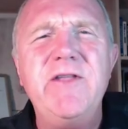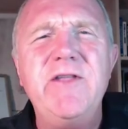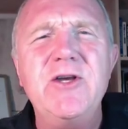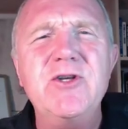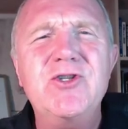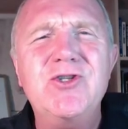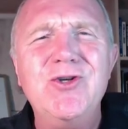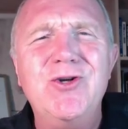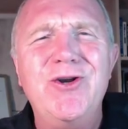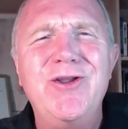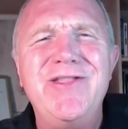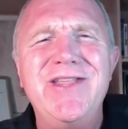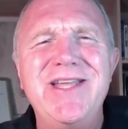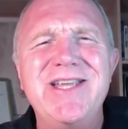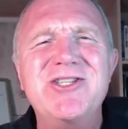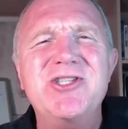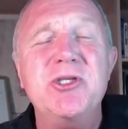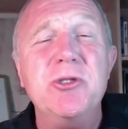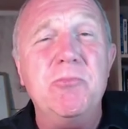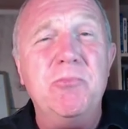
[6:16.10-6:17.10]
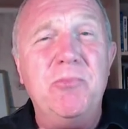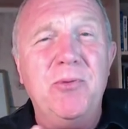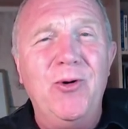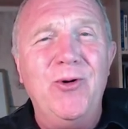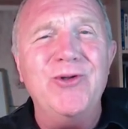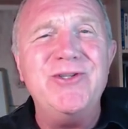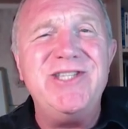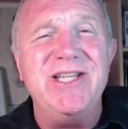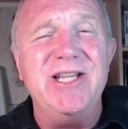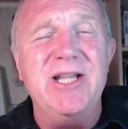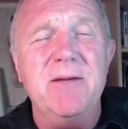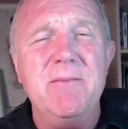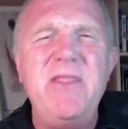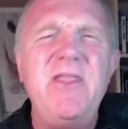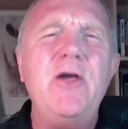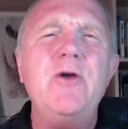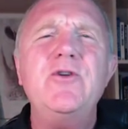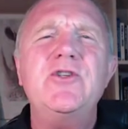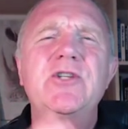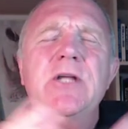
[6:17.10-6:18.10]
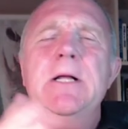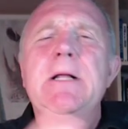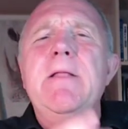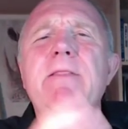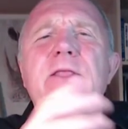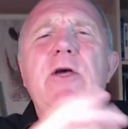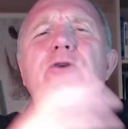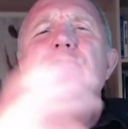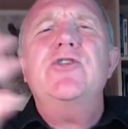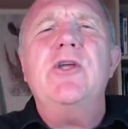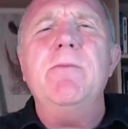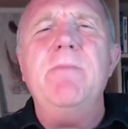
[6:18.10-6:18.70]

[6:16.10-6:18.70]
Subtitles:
sort of things supporting them. And those